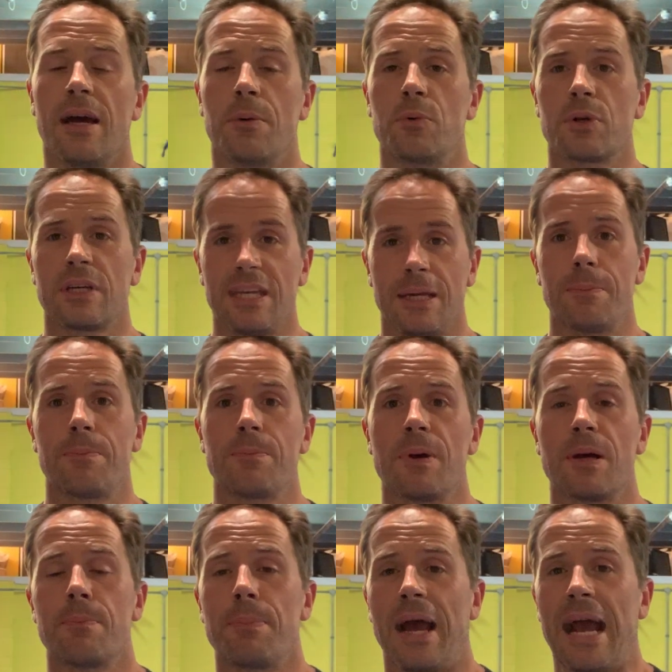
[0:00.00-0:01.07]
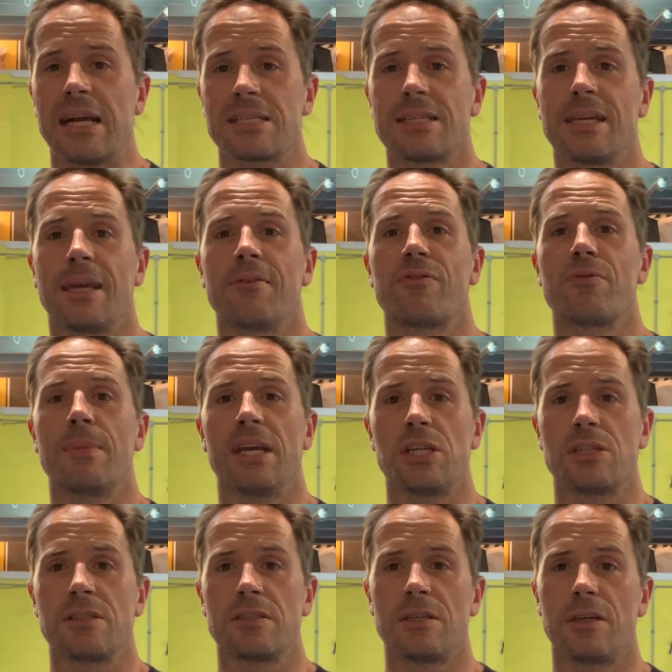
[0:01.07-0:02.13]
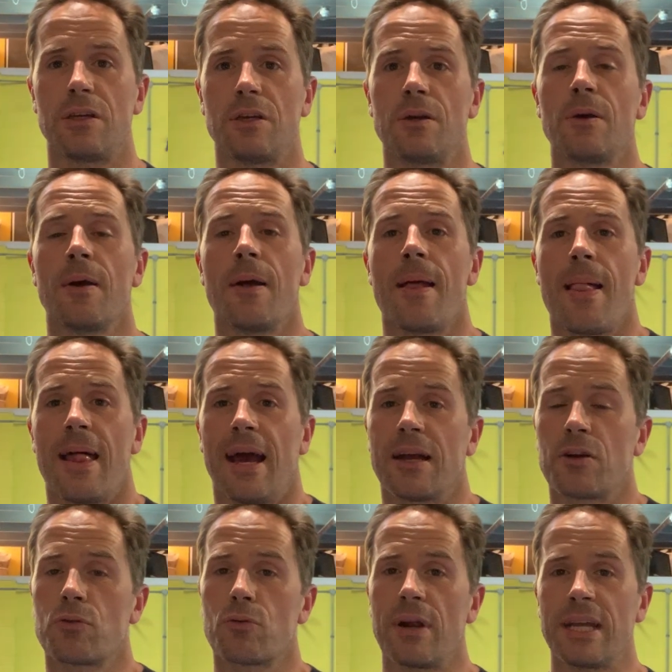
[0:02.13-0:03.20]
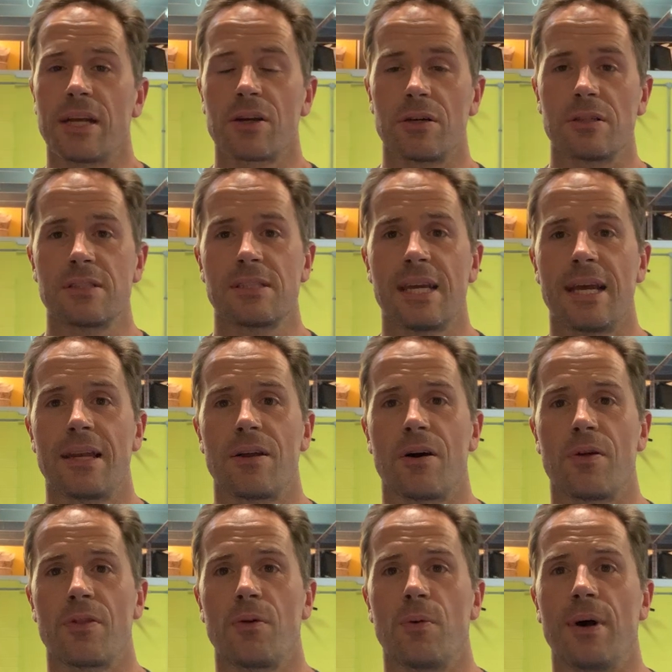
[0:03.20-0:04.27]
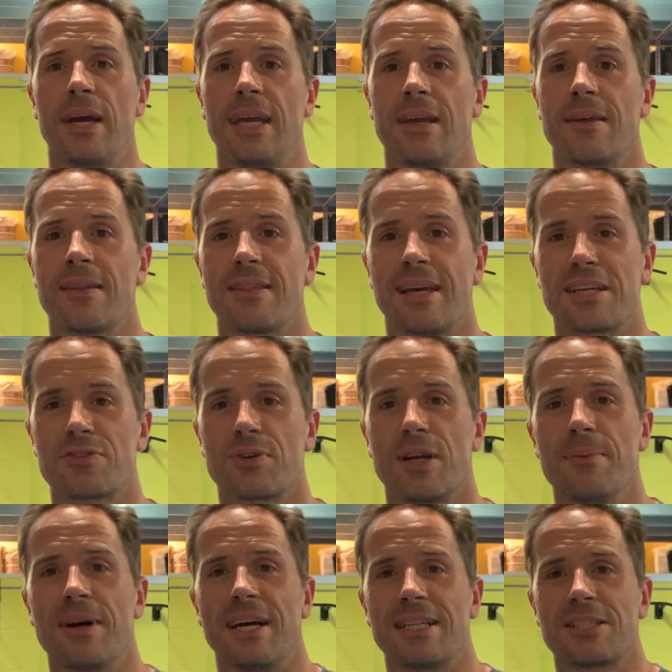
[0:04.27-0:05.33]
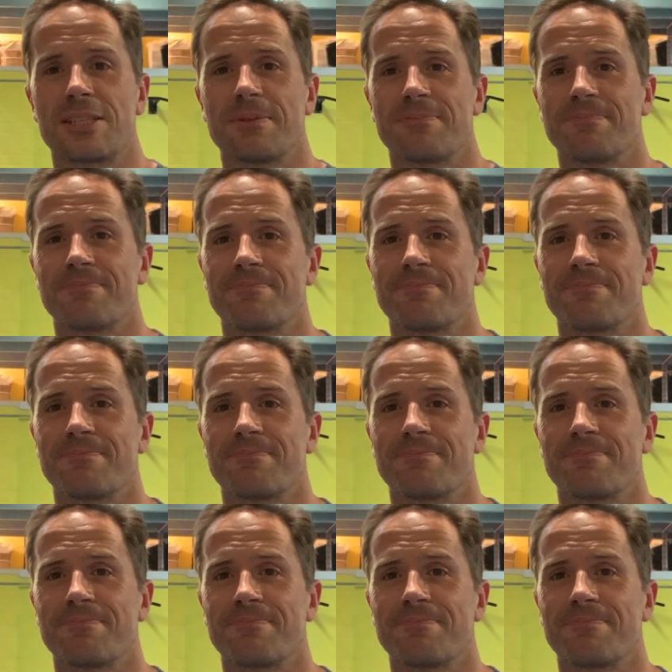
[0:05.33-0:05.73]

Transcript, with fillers: and we'll keep passing information to you and great content on the way. Thanks very much.